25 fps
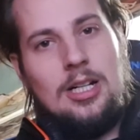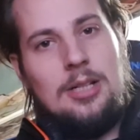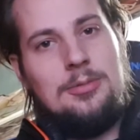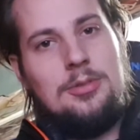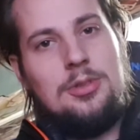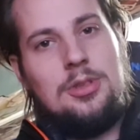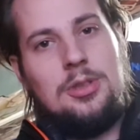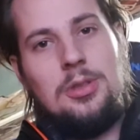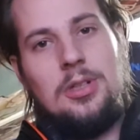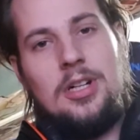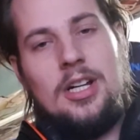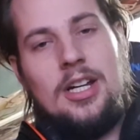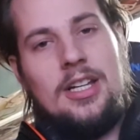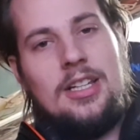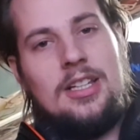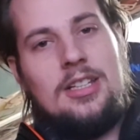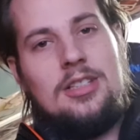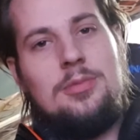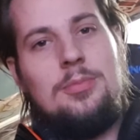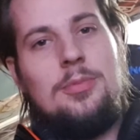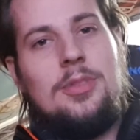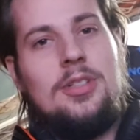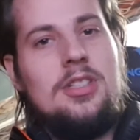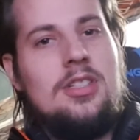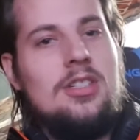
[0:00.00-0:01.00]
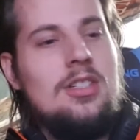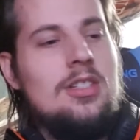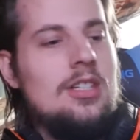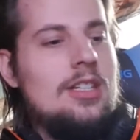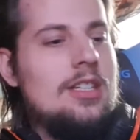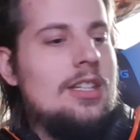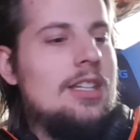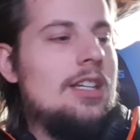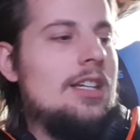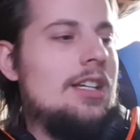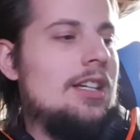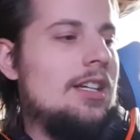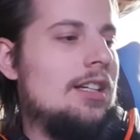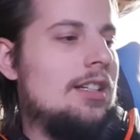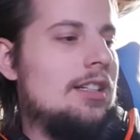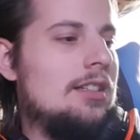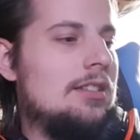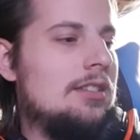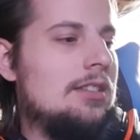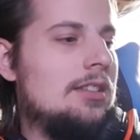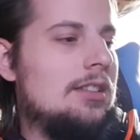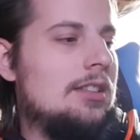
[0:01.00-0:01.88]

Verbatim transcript: I'm trying as much as I can.